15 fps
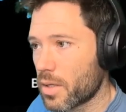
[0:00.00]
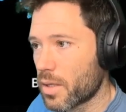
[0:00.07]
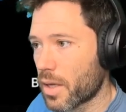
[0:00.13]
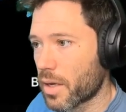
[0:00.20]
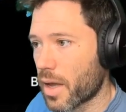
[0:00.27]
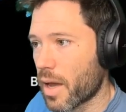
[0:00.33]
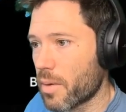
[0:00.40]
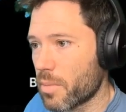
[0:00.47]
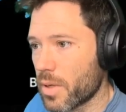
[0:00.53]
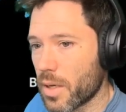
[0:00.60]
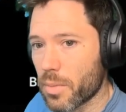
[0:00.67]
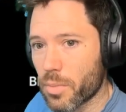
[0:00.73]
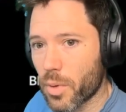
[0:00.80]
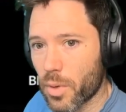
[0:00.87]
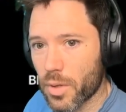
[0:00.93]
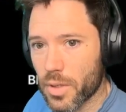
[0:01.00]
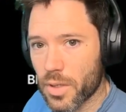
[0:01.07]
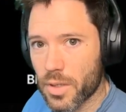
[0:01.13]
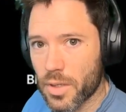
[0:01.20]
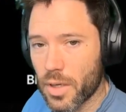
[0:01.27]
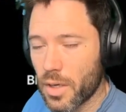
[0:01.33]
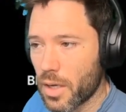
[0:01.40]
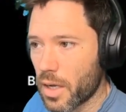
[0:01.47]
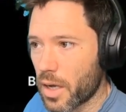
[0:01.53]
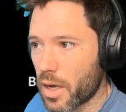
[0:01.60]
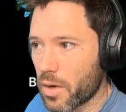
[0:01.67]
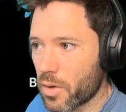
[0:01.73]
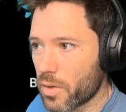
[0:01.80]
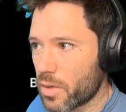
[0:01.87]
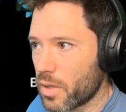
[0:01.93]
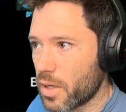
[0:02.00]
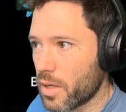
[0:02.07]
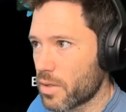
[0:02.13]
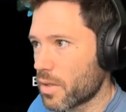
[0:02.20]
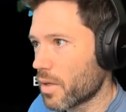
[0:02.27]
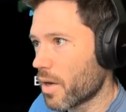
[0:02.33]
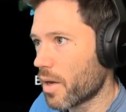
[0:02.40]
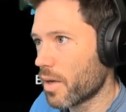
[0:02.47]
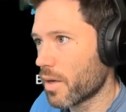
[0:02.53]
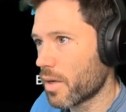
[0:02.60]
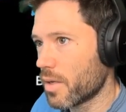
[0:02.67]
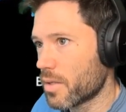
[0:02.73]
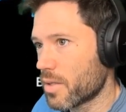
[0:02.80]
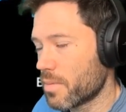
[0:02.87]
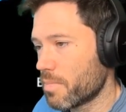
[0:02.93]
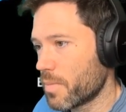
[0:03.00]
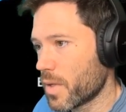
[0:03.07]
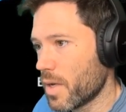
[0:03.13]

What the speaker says: that can be imported underneath the guidelines.